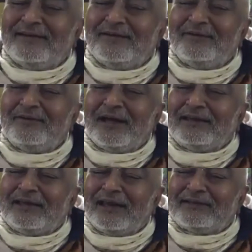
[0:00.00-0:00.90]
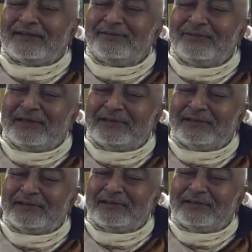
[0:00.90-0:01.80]
Where the Lakshmi
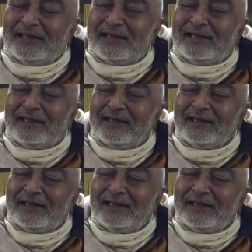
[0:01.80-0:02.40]
stays,